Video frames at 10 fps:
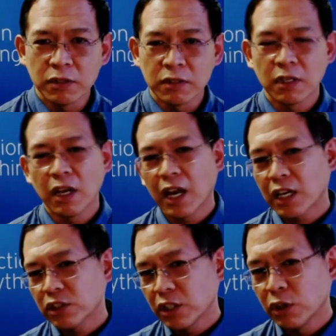patrons
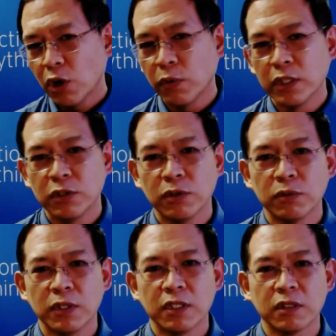actually go into
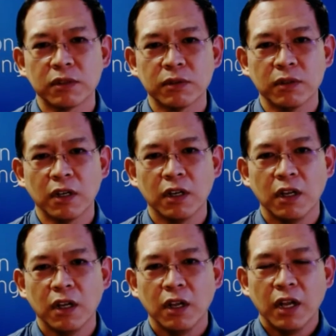the retail store.
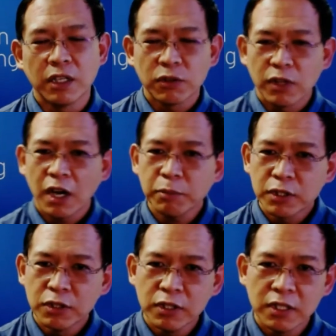And so the
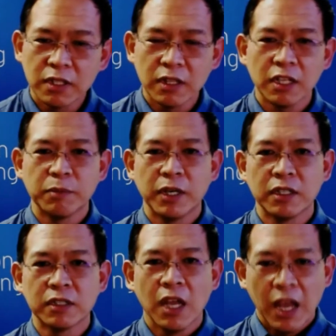opportunity to think
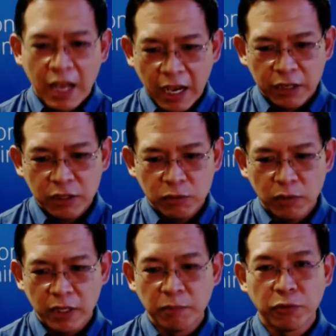about is, how do
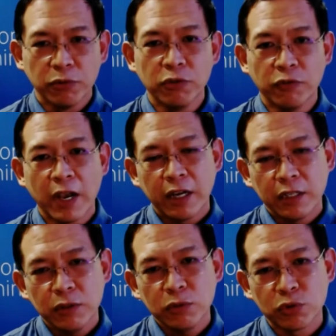you improve, how
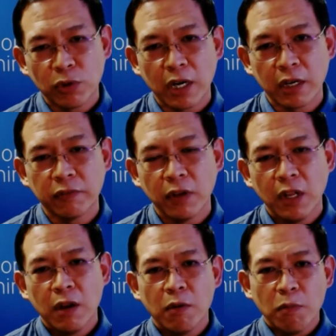do you drive
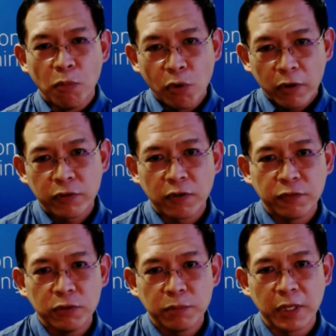more of your
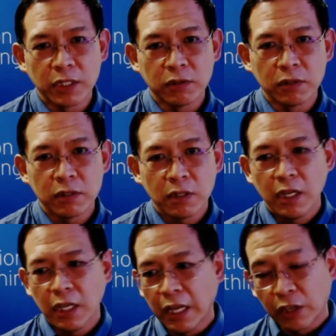fuel patrons
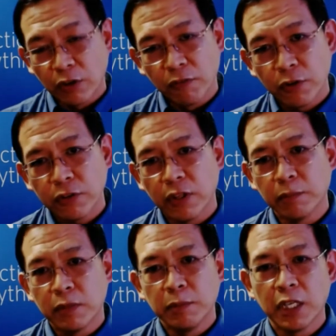and convert
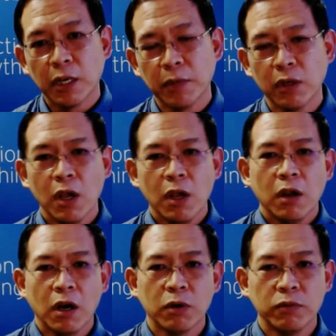them to becoming
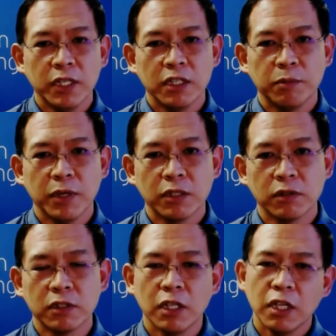retail
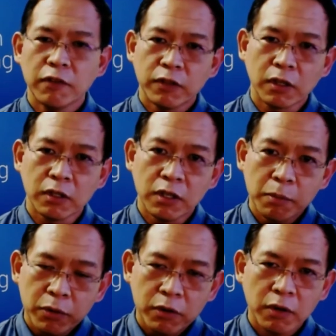patrons? If the
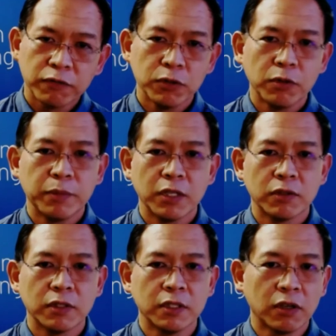number of fuel
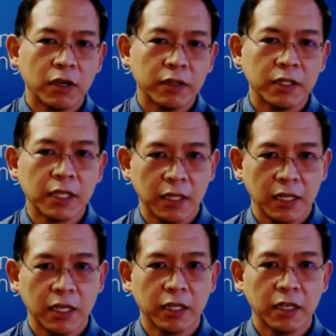patrons is on the
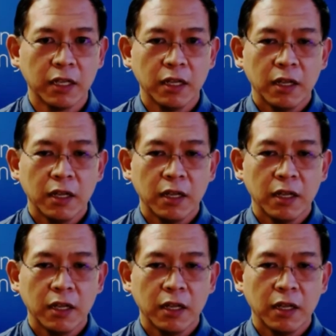decline,